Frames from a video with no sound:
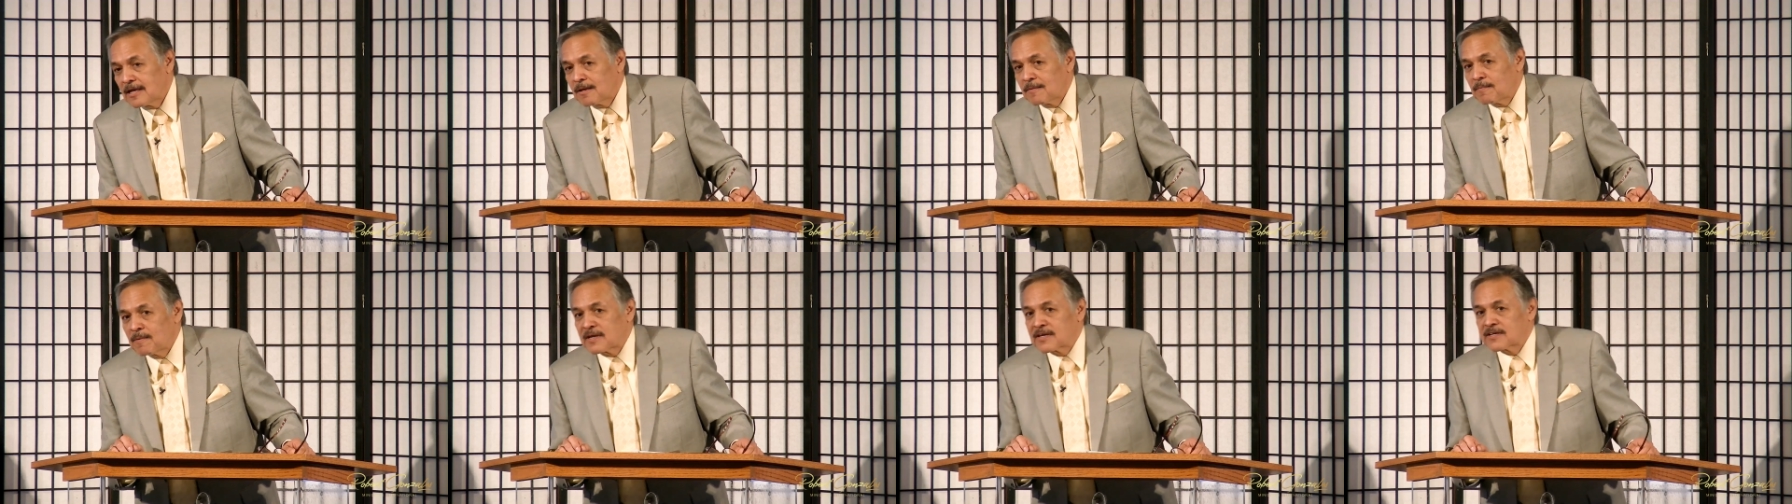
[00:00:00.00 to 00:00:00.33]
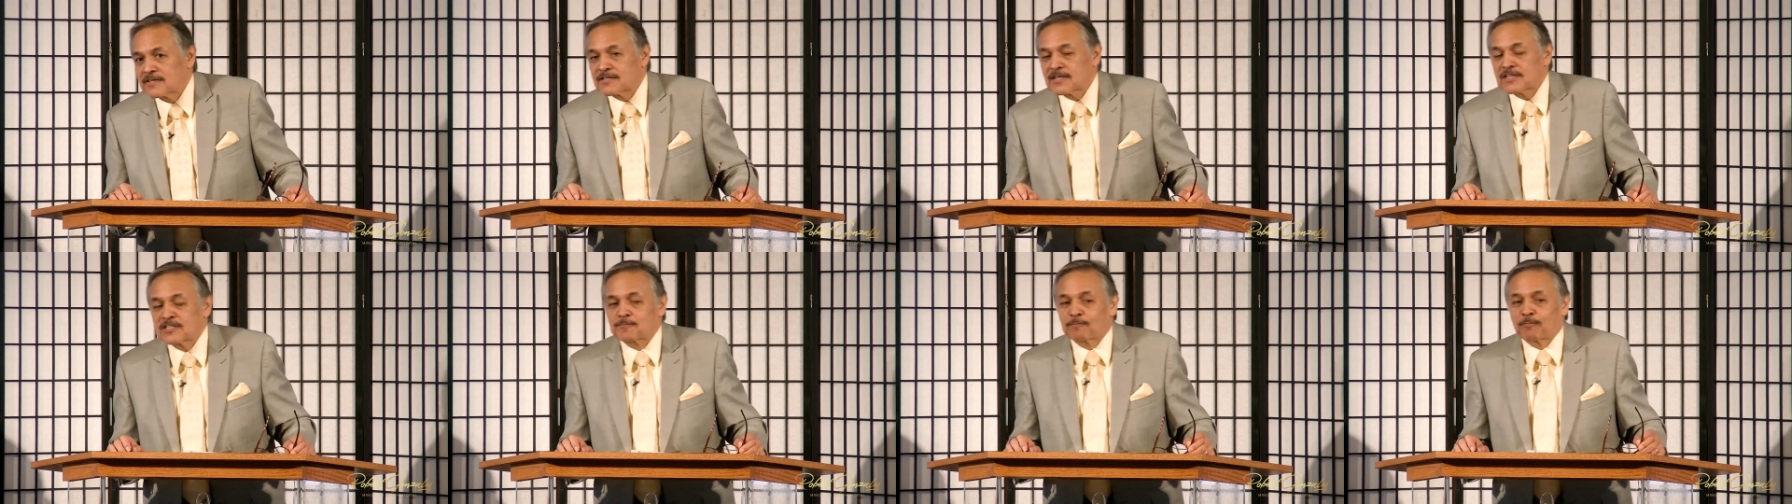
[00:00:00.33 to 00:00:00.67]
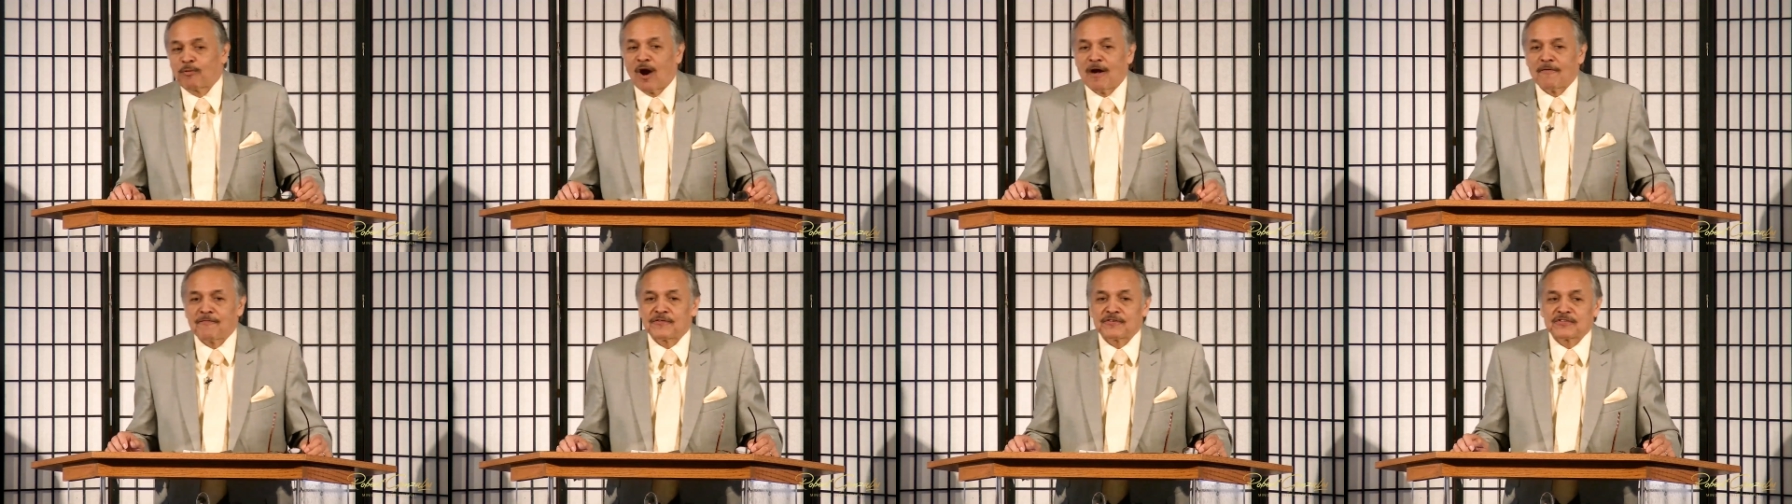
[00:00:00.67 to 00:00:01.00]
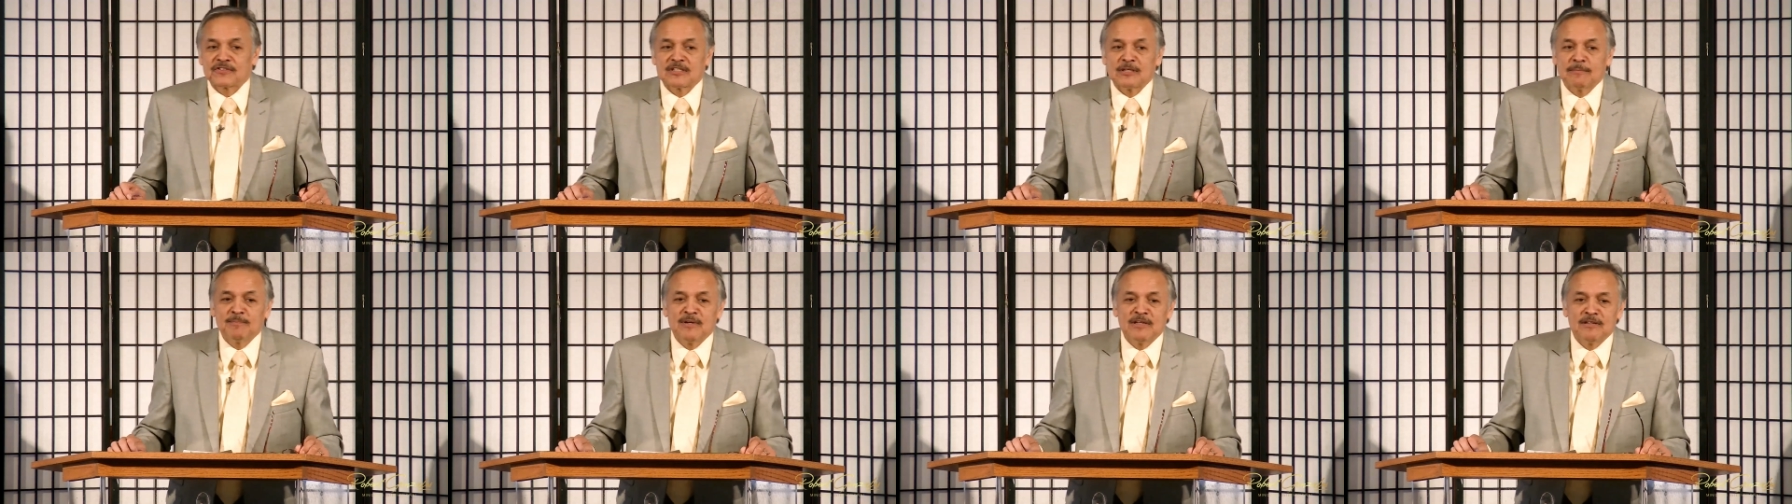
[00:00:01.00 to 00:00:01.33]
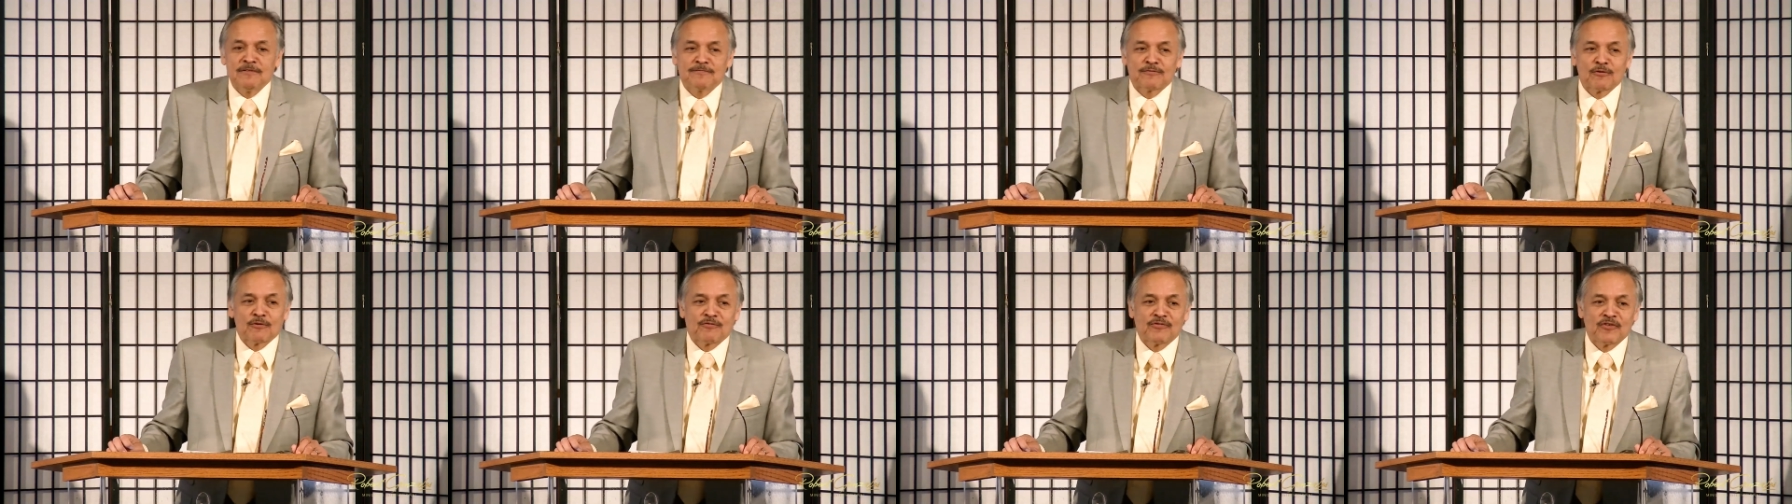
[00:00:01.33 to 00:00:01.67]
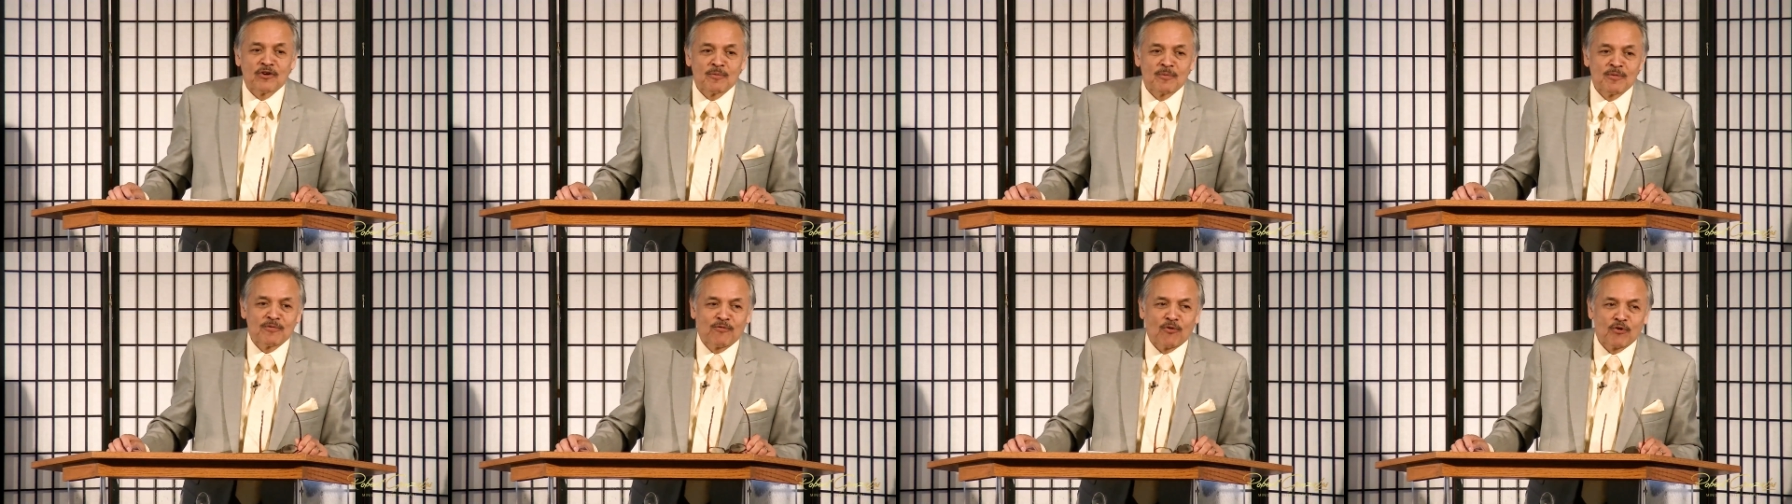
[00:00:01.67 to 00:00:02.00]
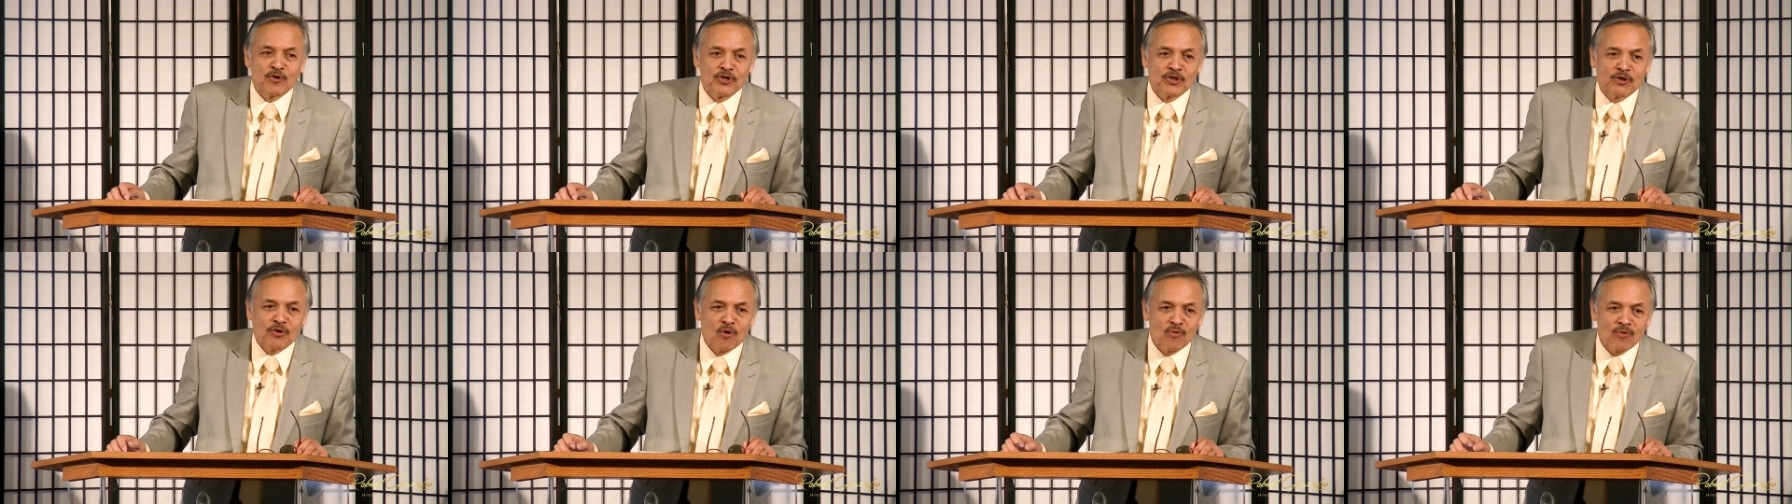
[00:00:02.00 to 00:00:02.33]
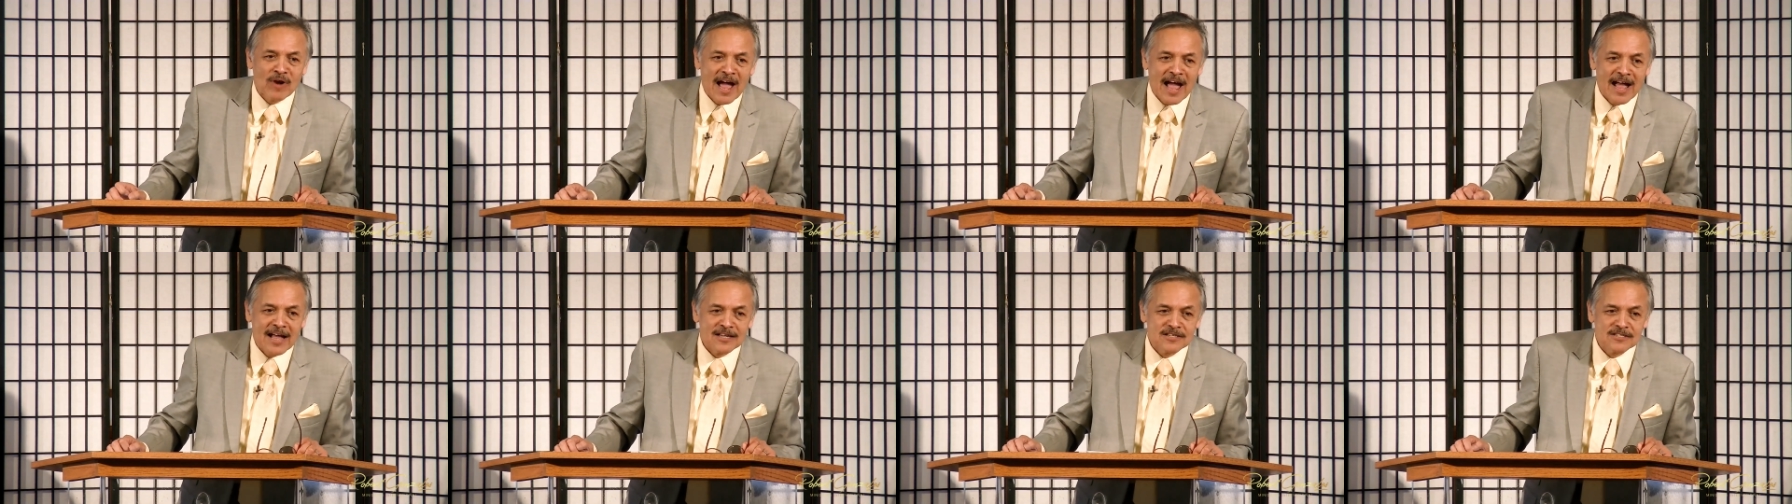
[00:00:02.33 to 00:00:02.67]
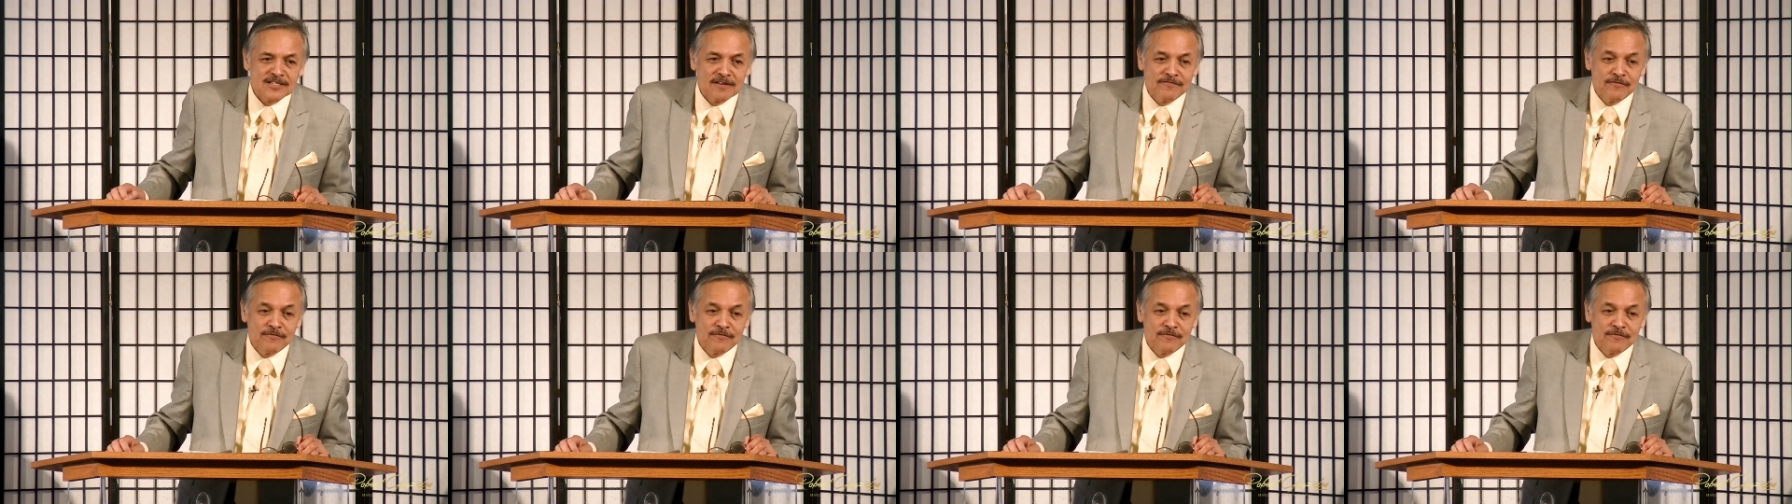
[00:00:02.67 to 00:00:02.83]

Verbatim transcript: Because this prophecy being fulfilled before your own eyes.